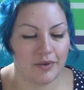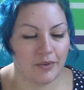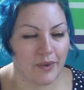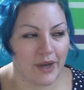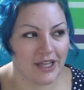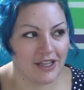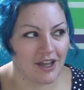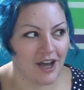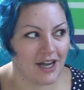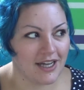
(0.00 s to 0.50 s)

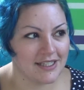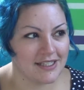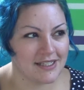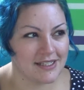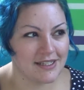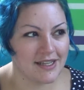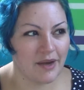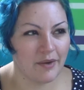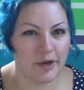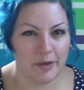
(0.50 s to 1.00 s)
weight
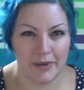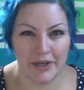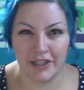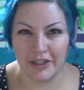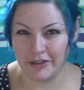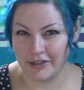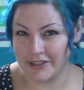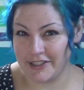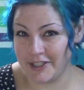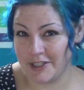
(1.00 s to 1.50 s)
loss, I would have been a
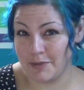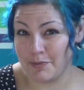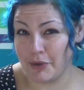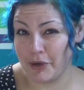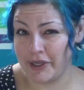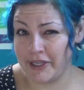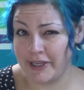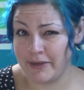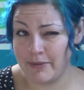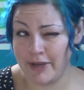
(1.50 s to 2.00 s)
little
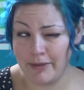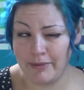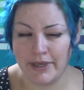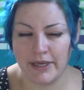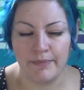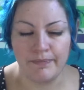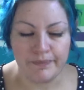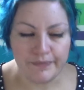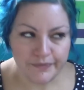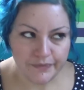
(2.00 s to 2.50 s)
disappointed
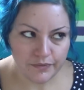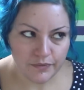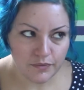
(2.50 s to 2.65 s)
maybe.